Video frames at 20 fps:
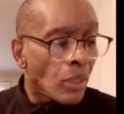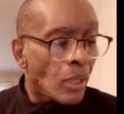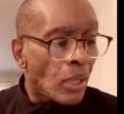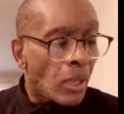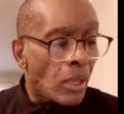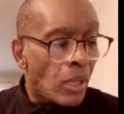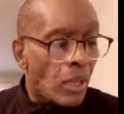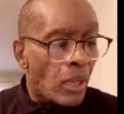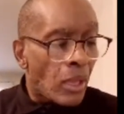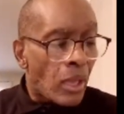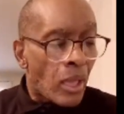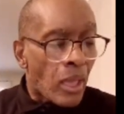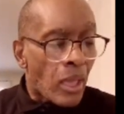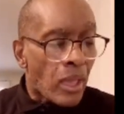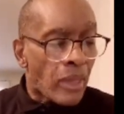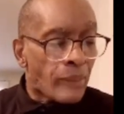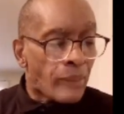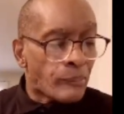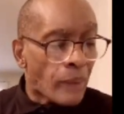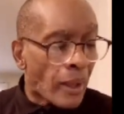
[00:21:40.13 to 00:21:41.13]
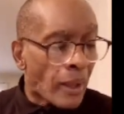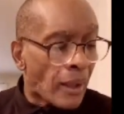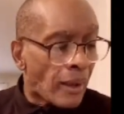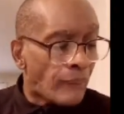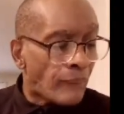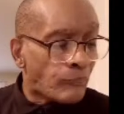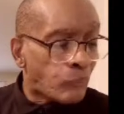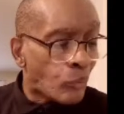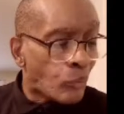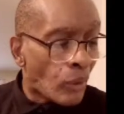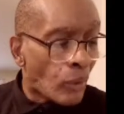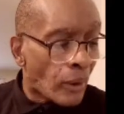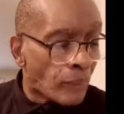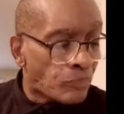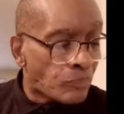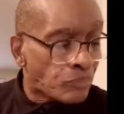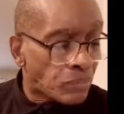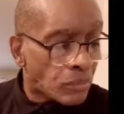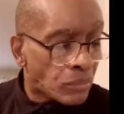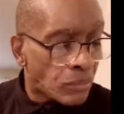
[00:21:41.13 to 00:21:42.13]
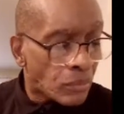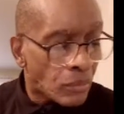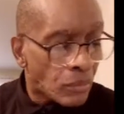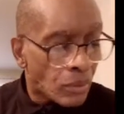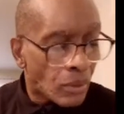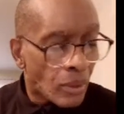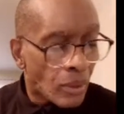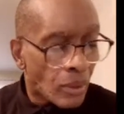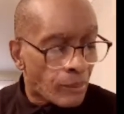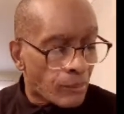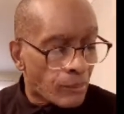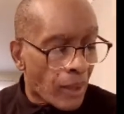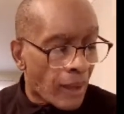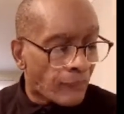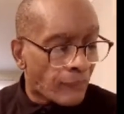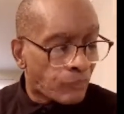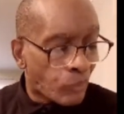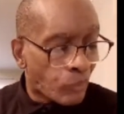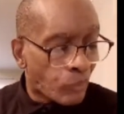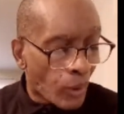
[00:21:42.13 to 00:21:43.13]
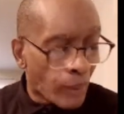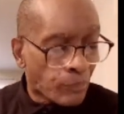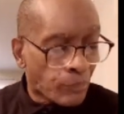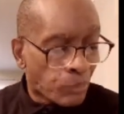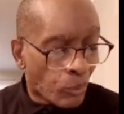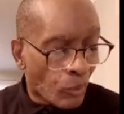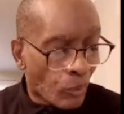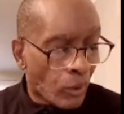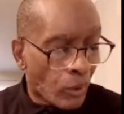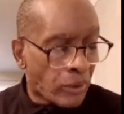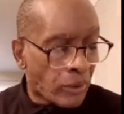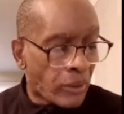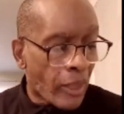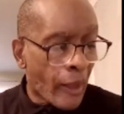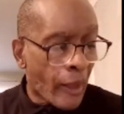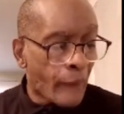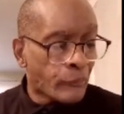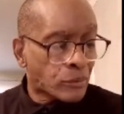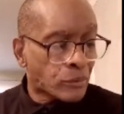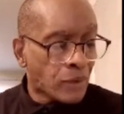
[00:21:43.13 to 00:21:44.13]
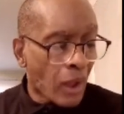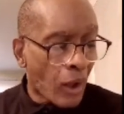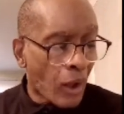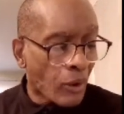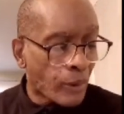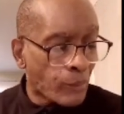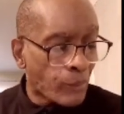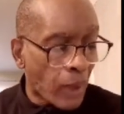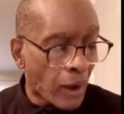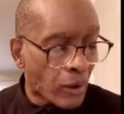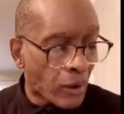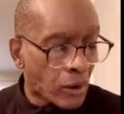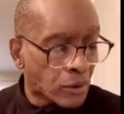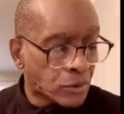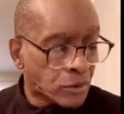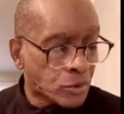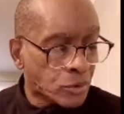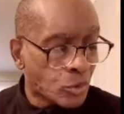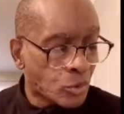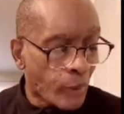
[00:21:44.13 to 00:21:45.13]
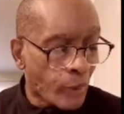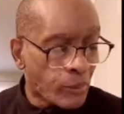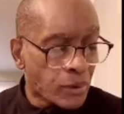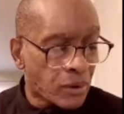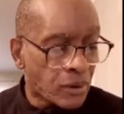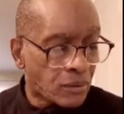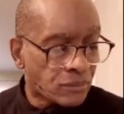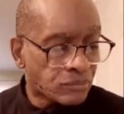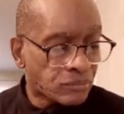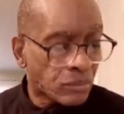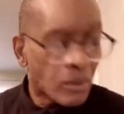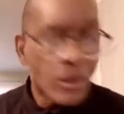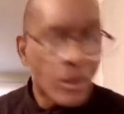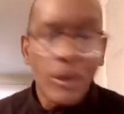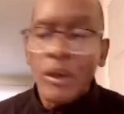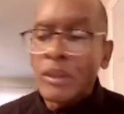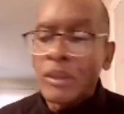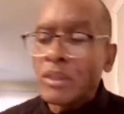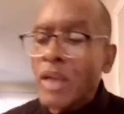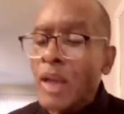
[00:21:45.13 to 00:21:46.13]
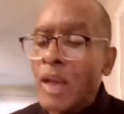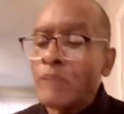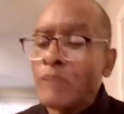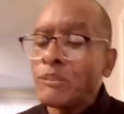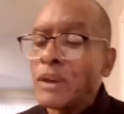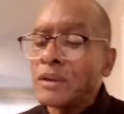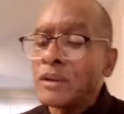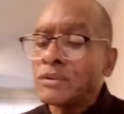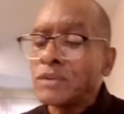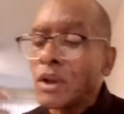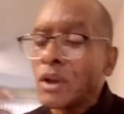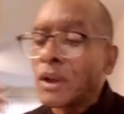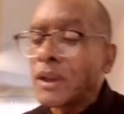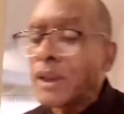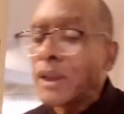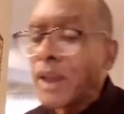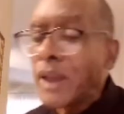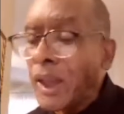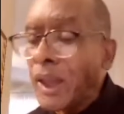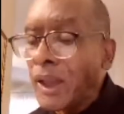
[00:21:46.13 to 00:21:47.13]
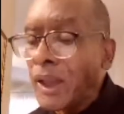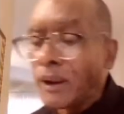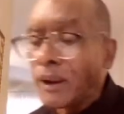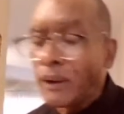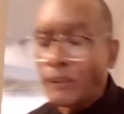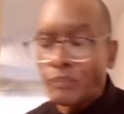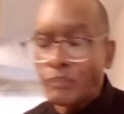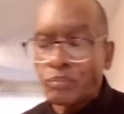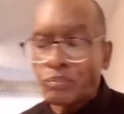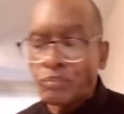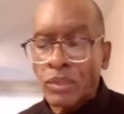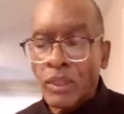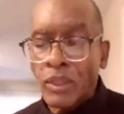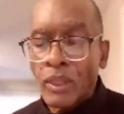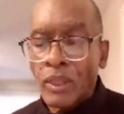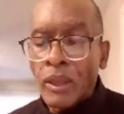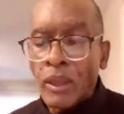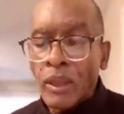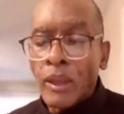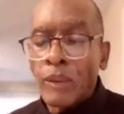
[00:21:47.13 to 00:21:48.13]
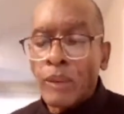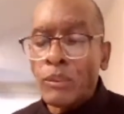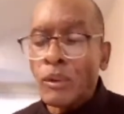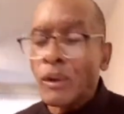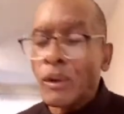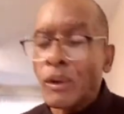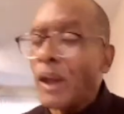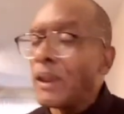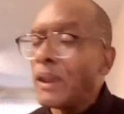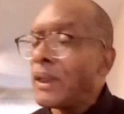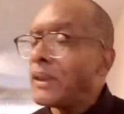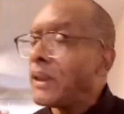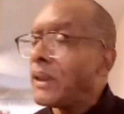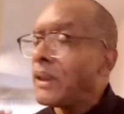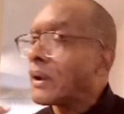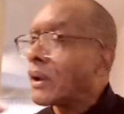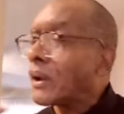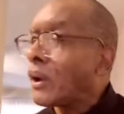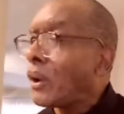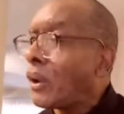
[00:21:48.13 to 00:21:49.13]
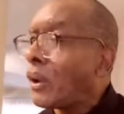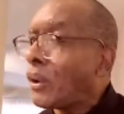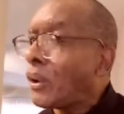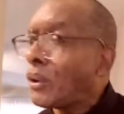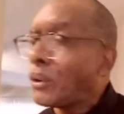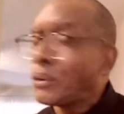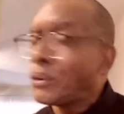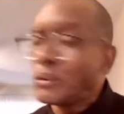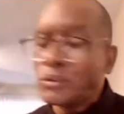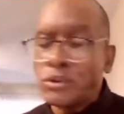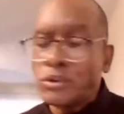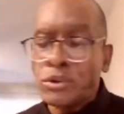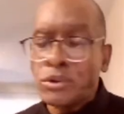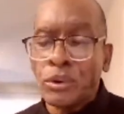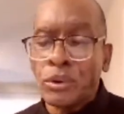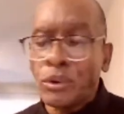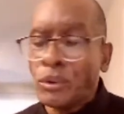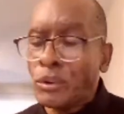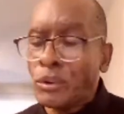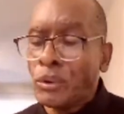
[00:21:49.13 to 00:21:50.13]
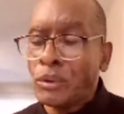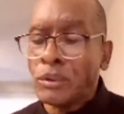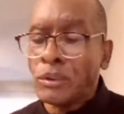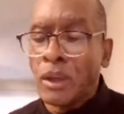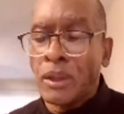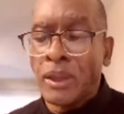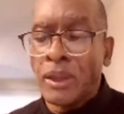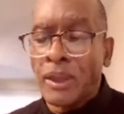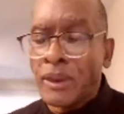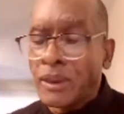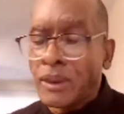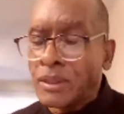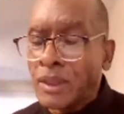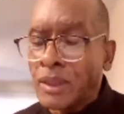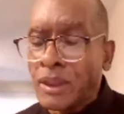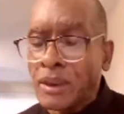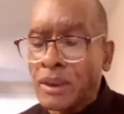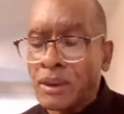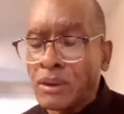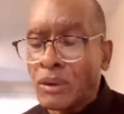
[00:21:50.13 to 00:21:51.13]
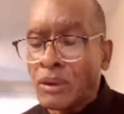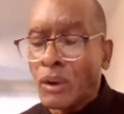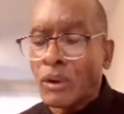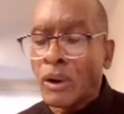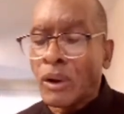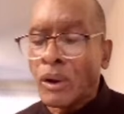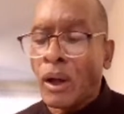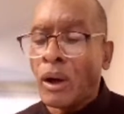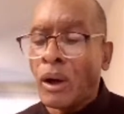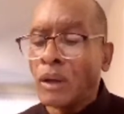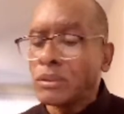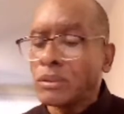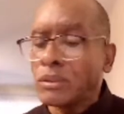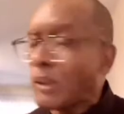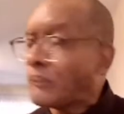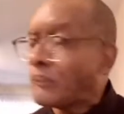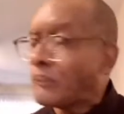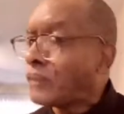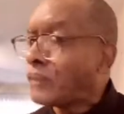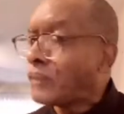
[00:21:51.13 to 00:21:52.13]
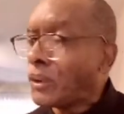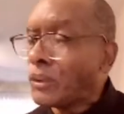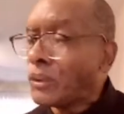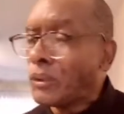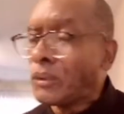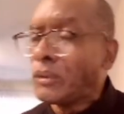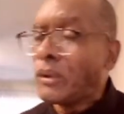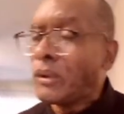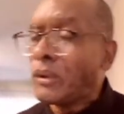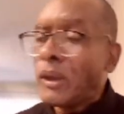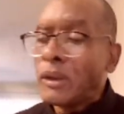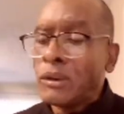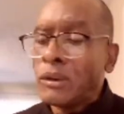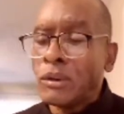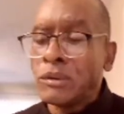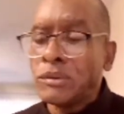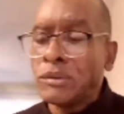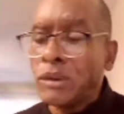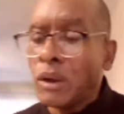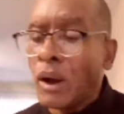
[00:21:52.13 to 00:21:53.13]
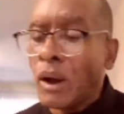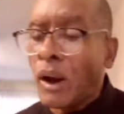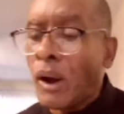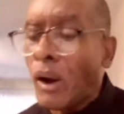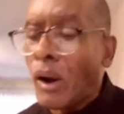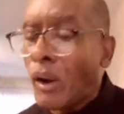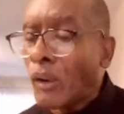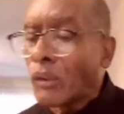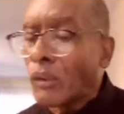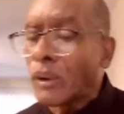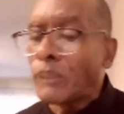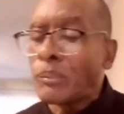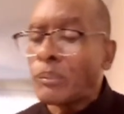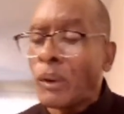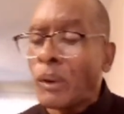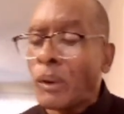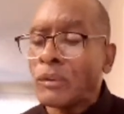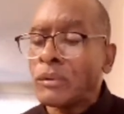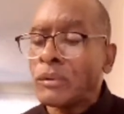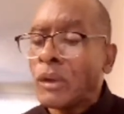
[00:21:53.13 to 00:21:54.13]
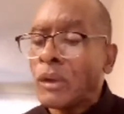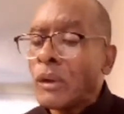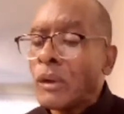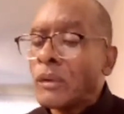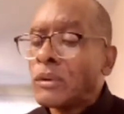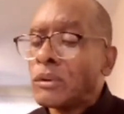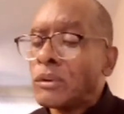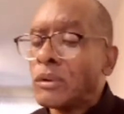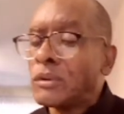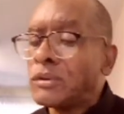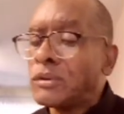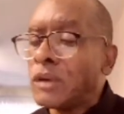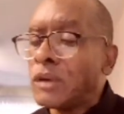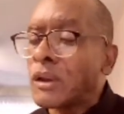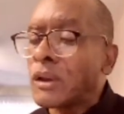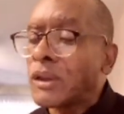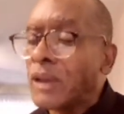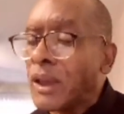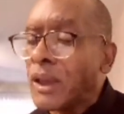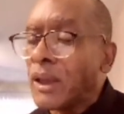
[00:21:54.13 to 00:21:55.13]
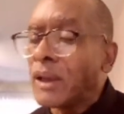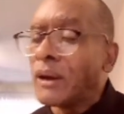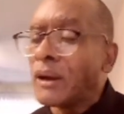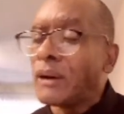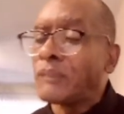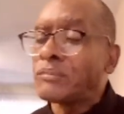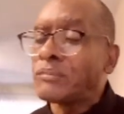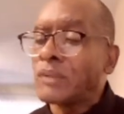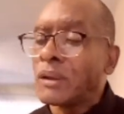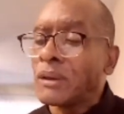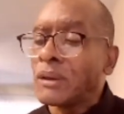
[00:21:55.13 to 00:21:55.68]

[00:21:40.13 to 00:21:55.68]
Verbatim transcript: And my fourth, my fourth point, I'm talking about contributing. That means to give. If you got any clothes, shoes, or anything in your closet, food, you see a hunger person, you should give to them